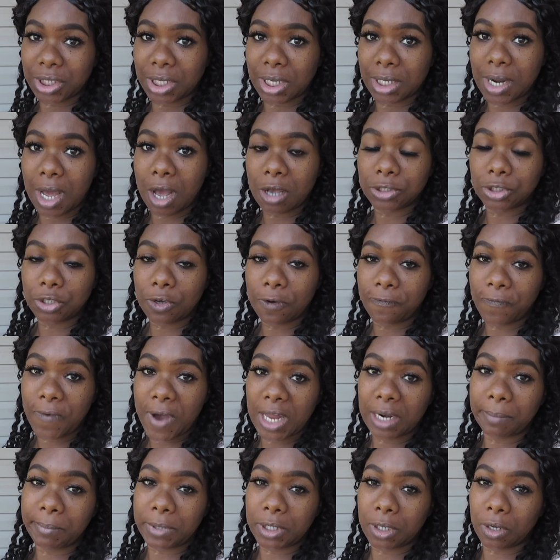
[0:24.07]
and also
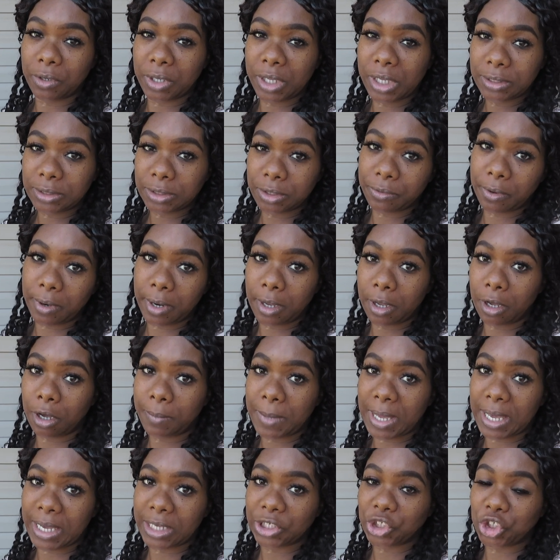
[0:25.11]
follow me on
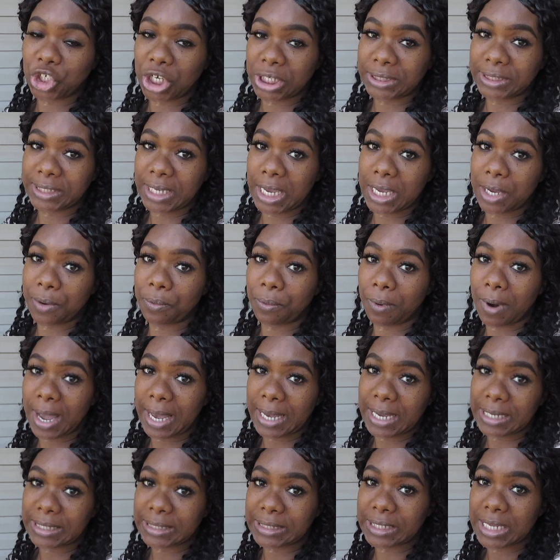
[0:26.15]
Instagram at
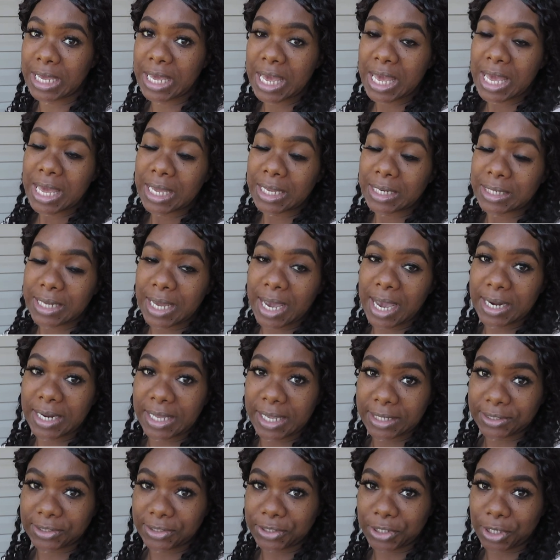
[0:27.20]
shantawright.sw,
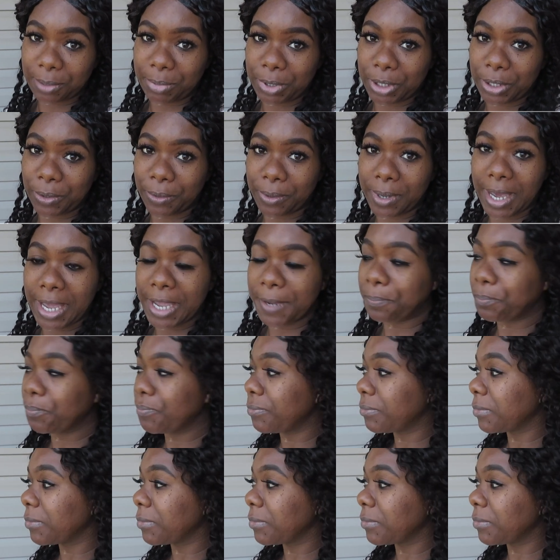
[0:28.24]
okay?